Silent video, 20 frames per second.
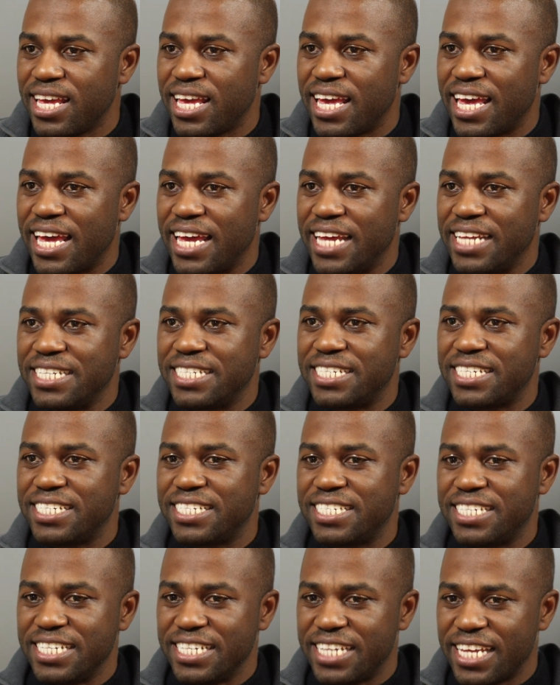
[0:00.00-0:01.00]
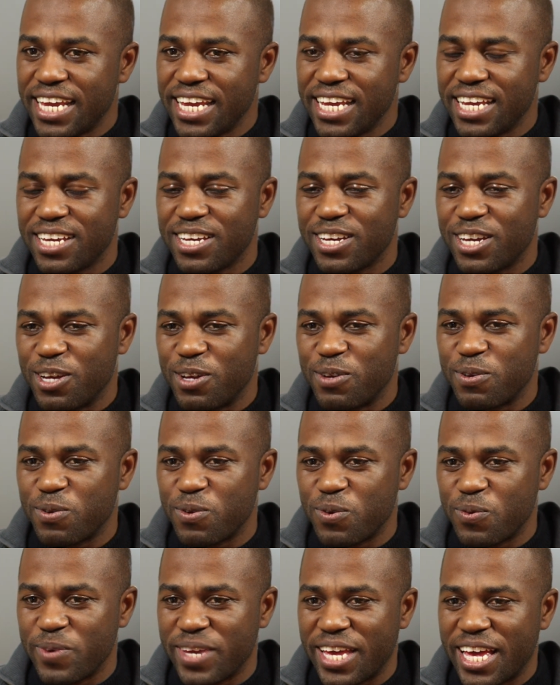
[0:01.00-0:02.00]
And today,
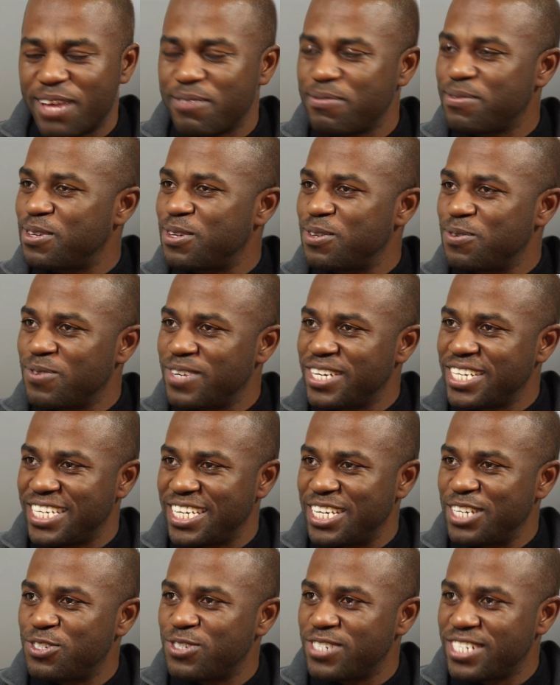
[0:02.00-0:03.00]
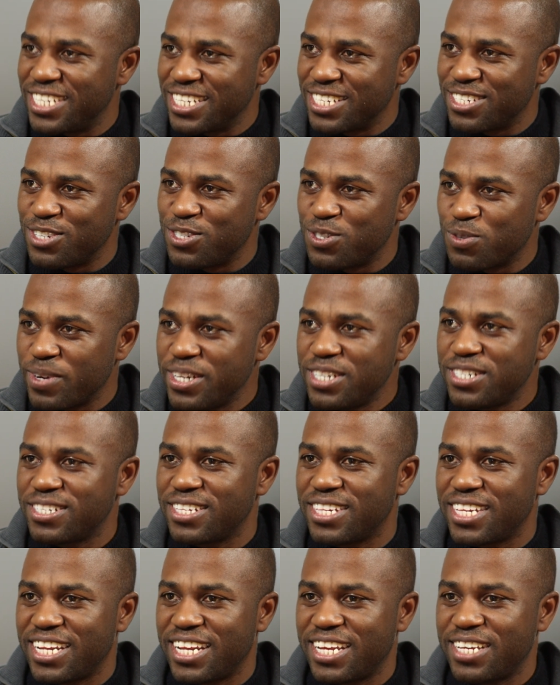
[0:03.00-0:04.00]
we have a really interesting
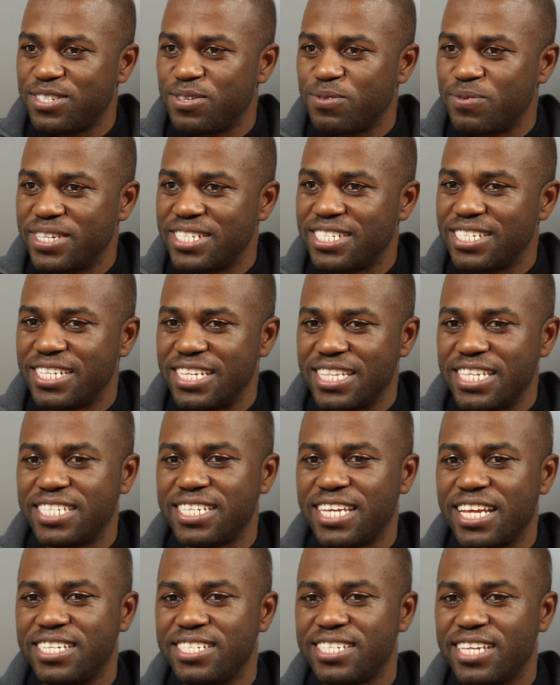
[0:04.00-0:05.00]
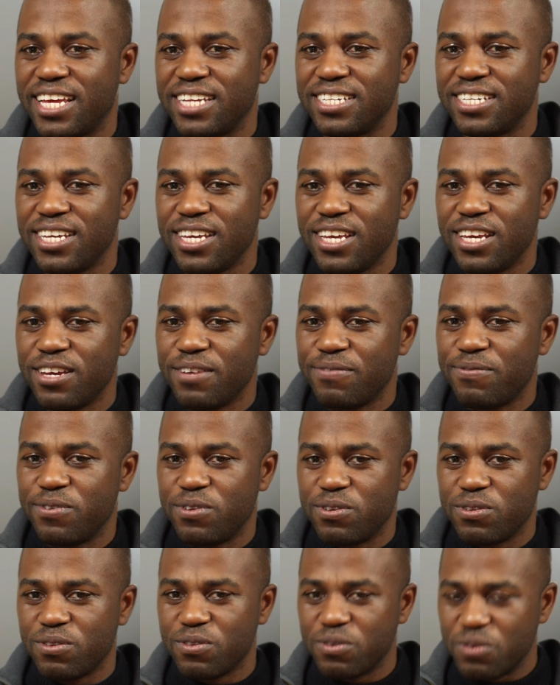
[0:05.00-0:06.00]
situation that has arisen in the sense that
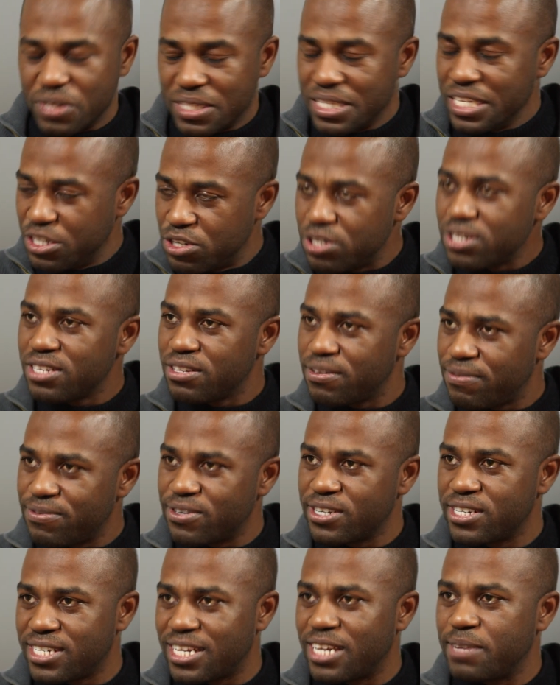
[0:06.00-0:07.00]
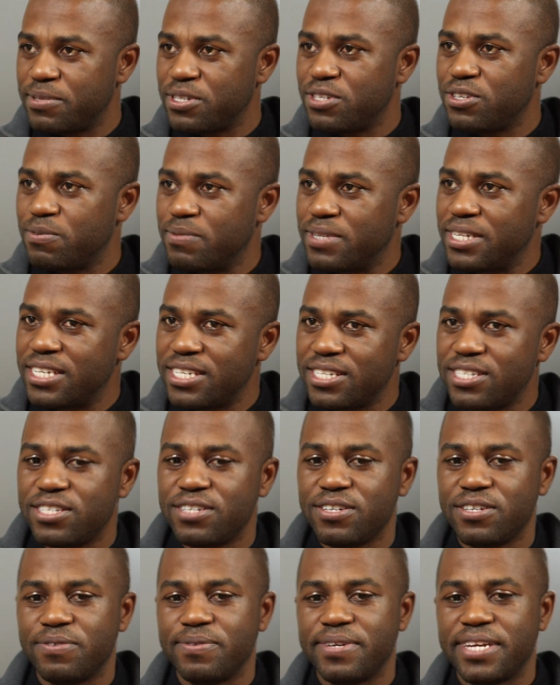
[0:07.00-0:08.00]
for literally the first time in human
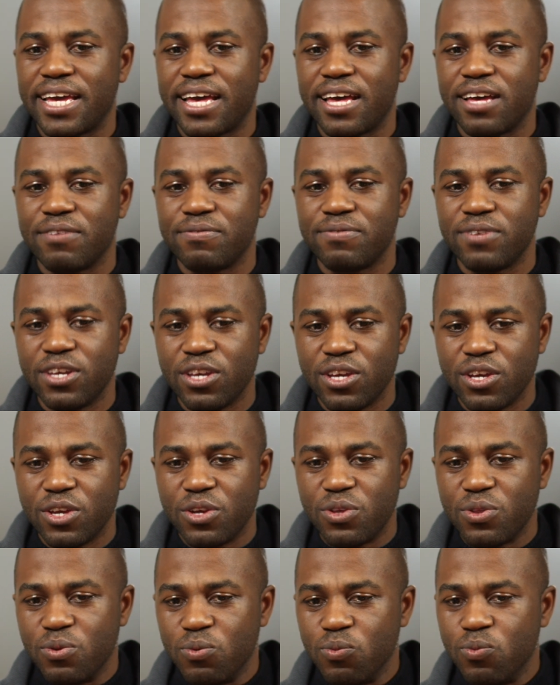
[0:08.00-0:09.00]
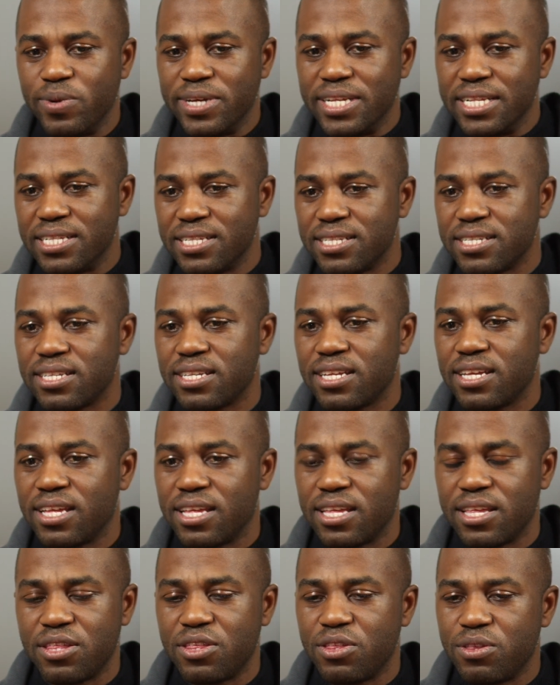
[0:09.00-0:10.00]
history, we have the will,
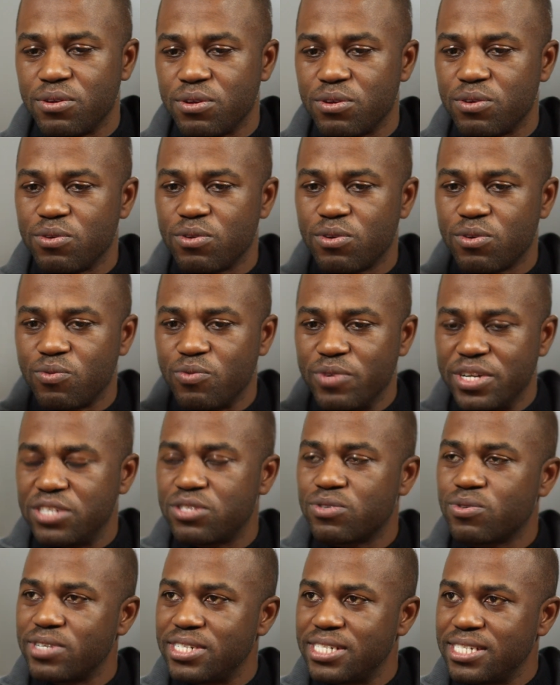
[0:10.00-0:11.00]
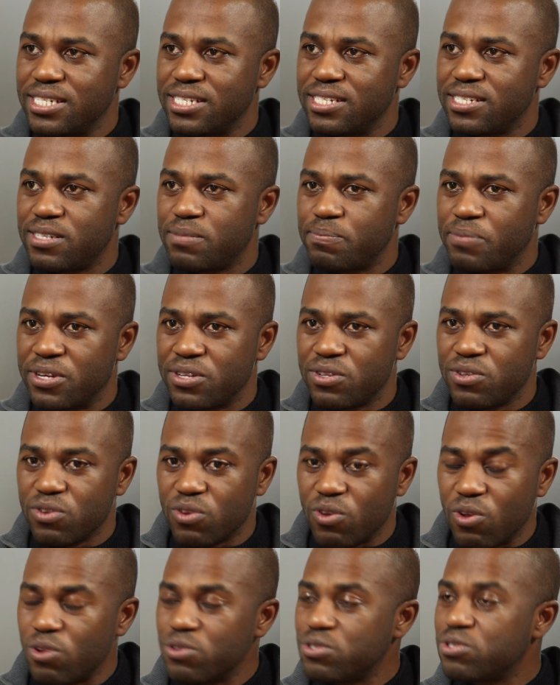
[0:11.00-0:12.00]
the resources, but
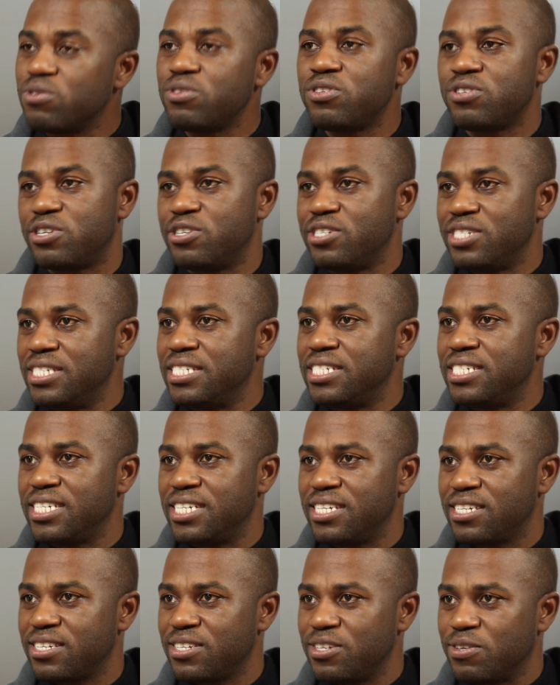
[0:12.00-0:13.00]
also the urgency.